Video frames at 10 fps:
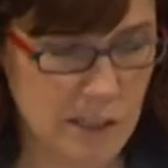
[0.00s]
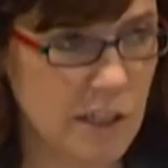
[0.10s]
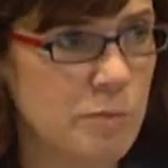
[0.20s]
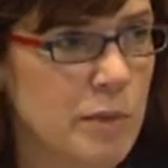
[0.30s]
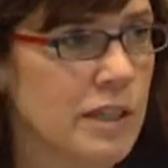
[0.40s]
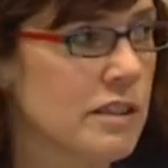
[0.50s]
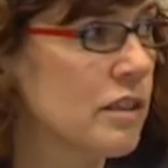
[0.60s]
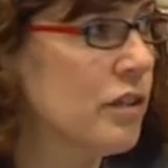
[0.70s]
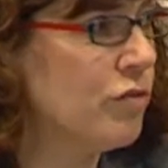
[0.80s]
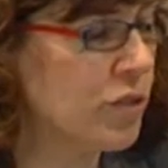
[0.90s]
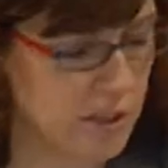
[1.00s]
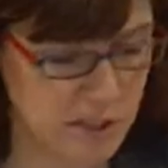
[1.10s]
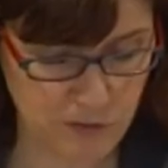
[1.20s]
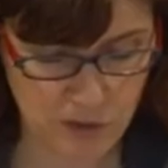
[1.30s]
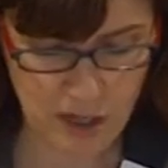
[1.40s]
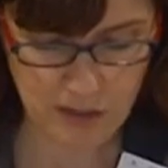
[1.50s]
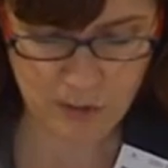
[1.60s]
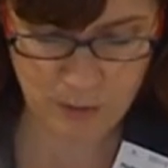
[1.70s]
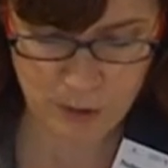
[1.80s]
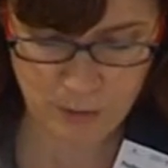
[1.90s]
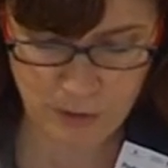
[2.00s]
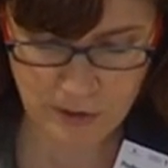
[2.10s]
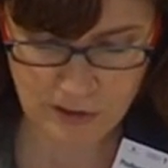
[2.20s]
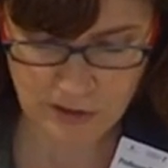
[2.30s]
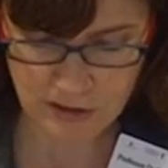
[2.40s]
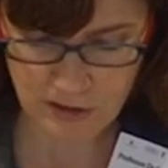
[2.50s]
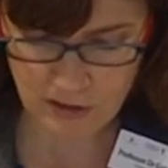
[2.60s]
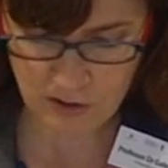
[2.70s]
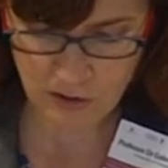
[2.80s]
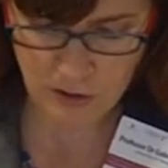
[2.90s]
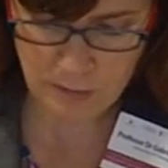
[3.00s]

It makes a difference if you have a more political or a